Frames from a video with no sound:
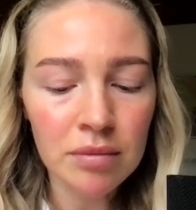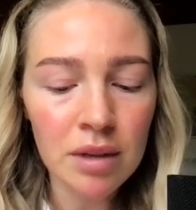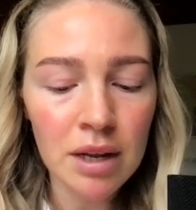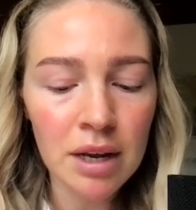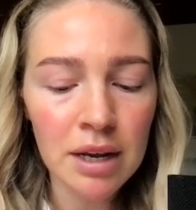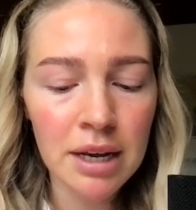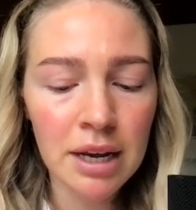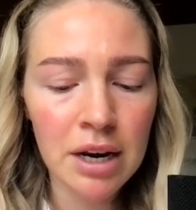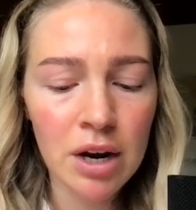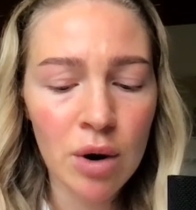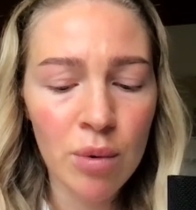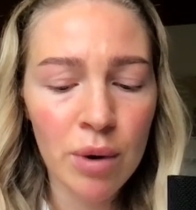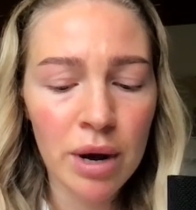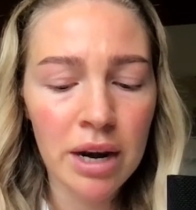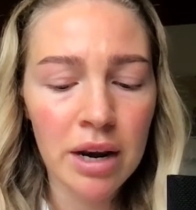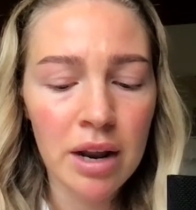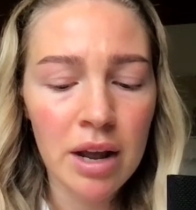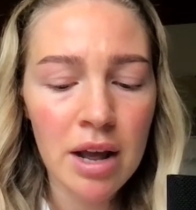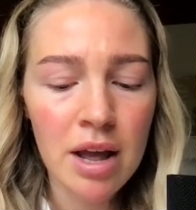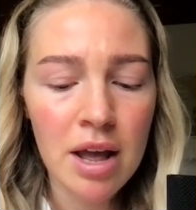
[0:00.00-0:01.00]
you know,
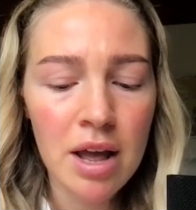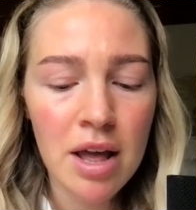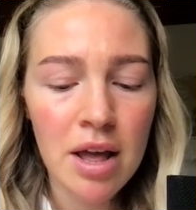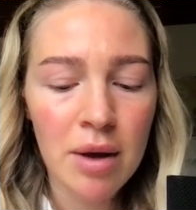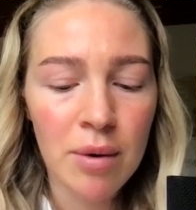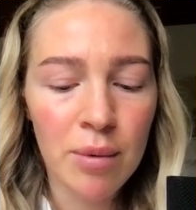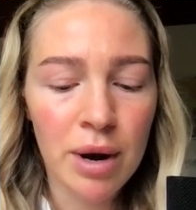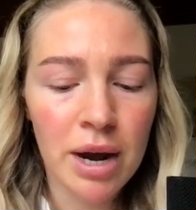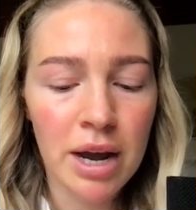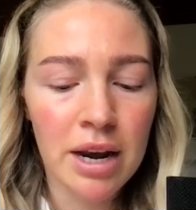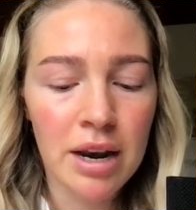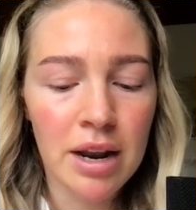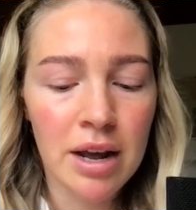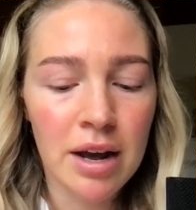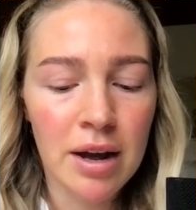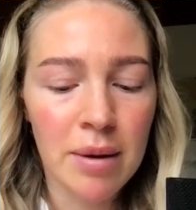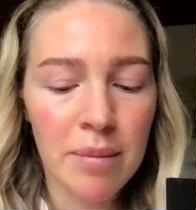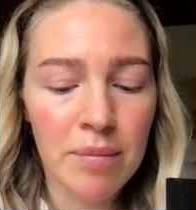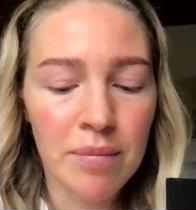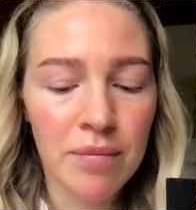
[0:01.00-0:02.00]
when, when
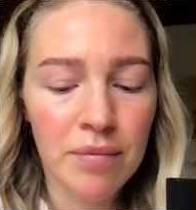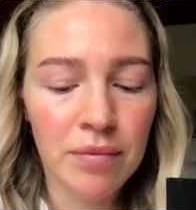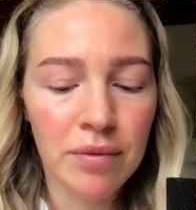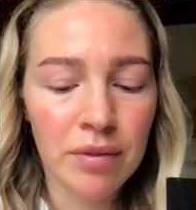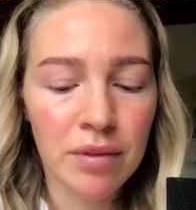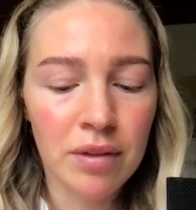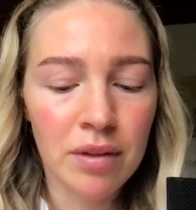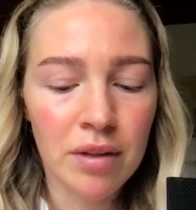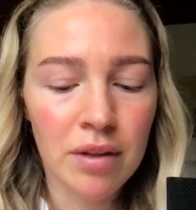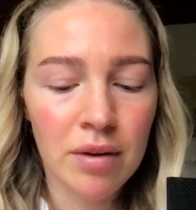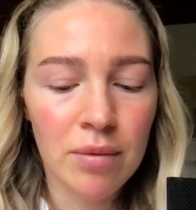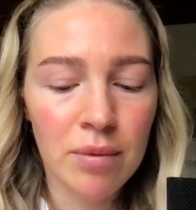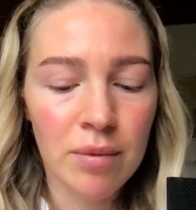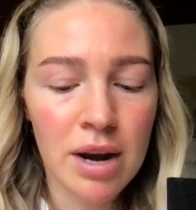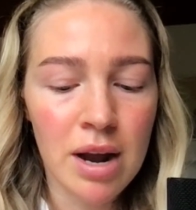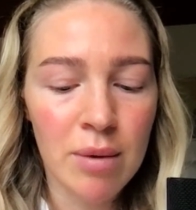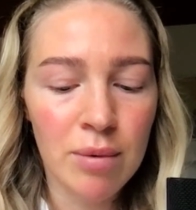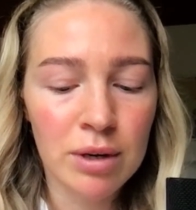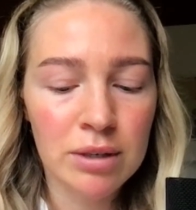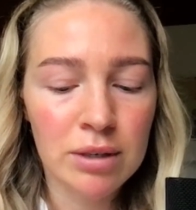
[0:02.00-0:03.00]
um, when
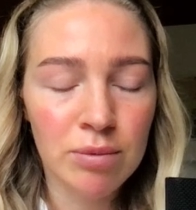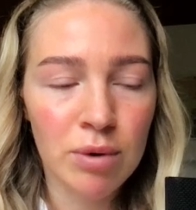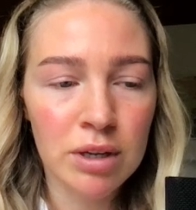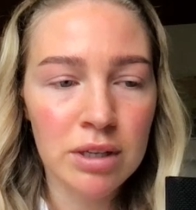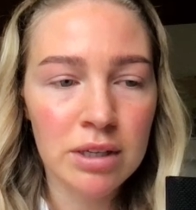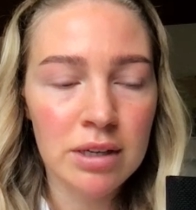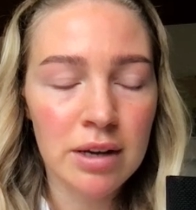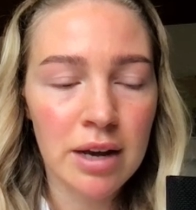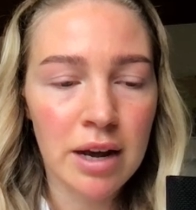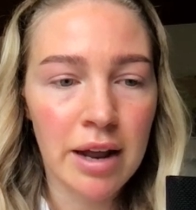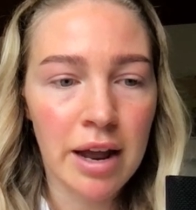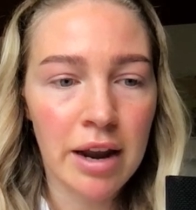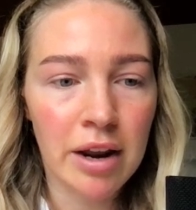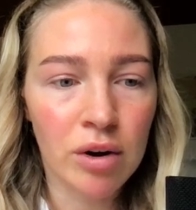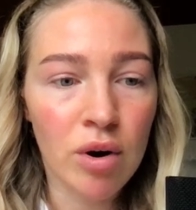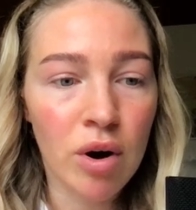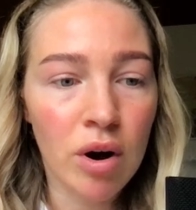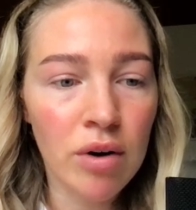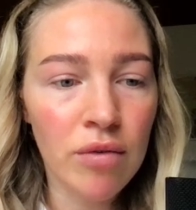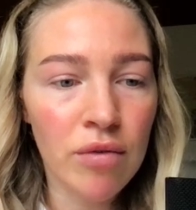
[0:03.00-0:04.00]
I was once at a
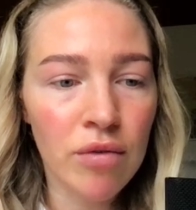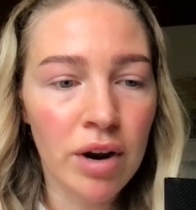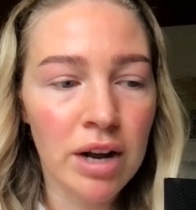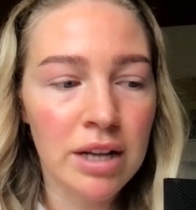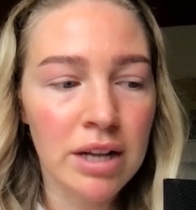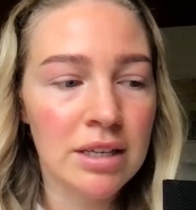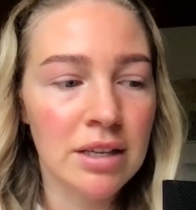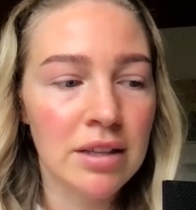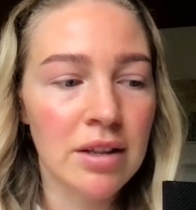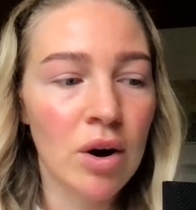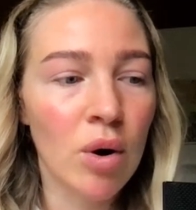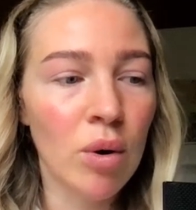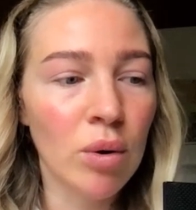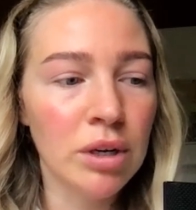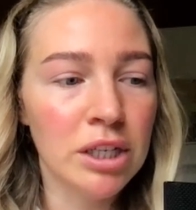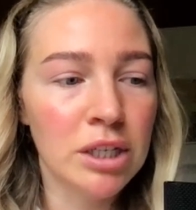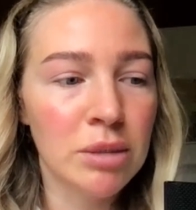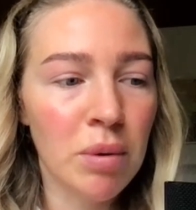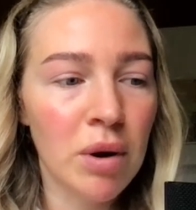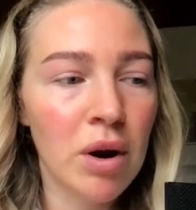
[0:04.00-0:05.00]
conference and the
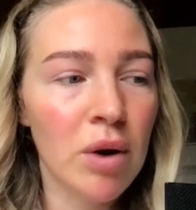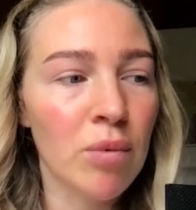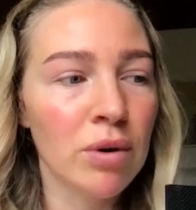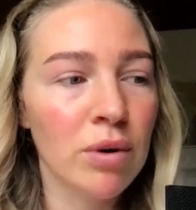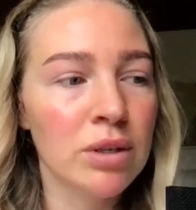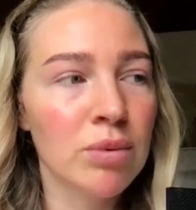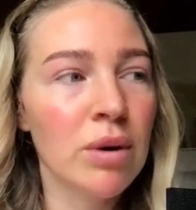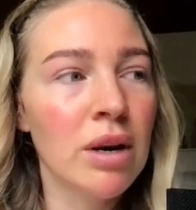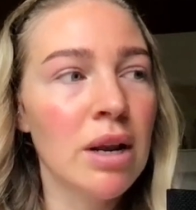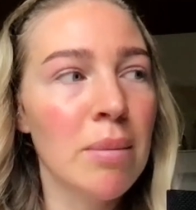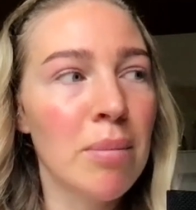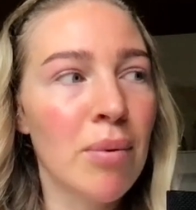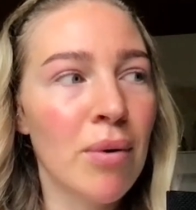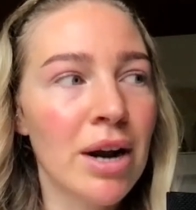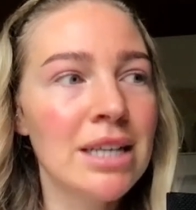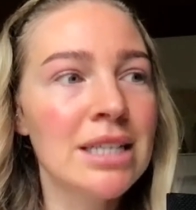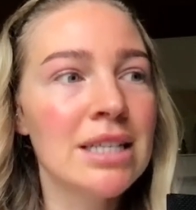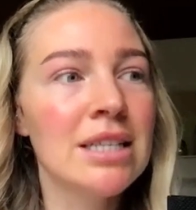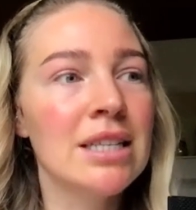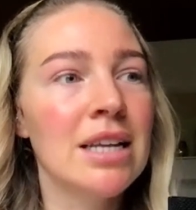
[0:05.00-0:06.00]
Holy Spirit was really
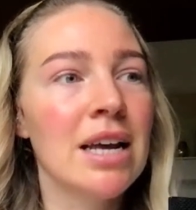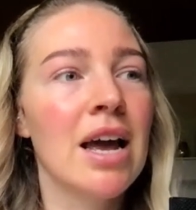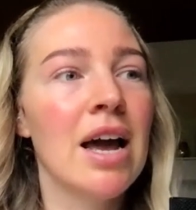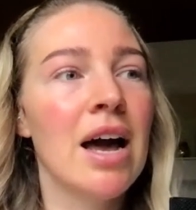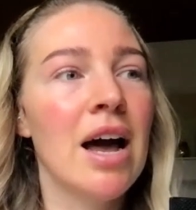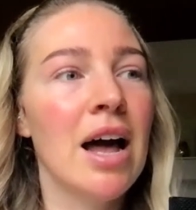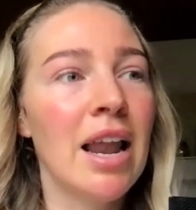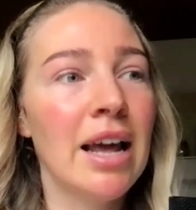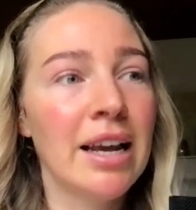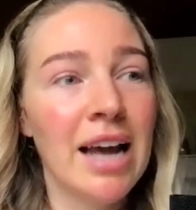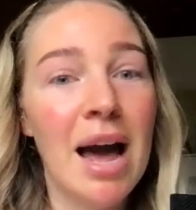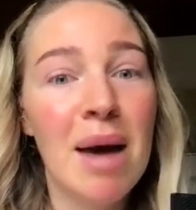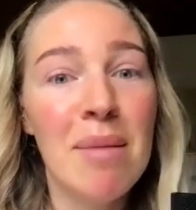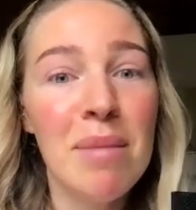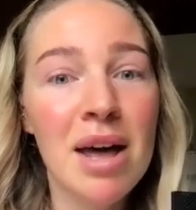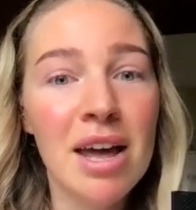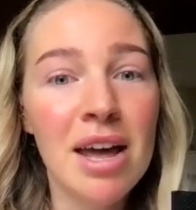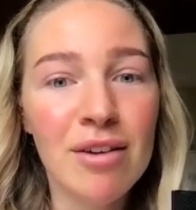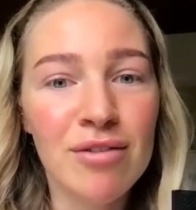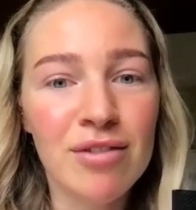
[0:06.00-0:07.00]
present there, like I
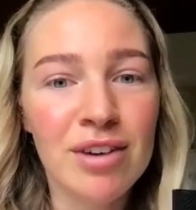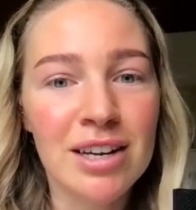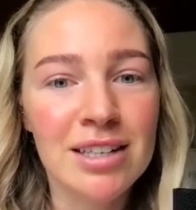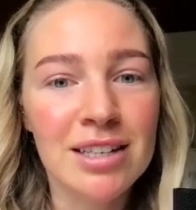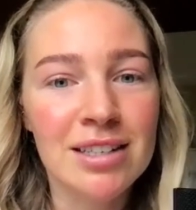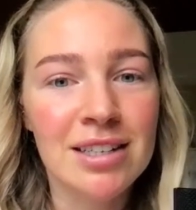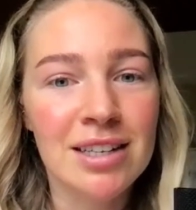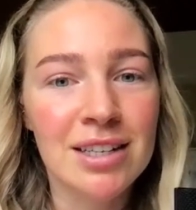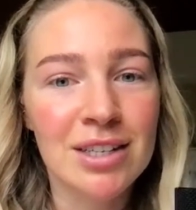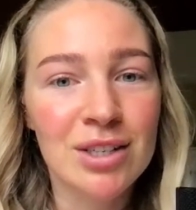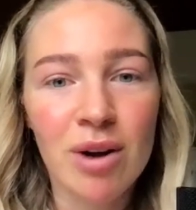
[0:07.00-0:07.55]
manifested.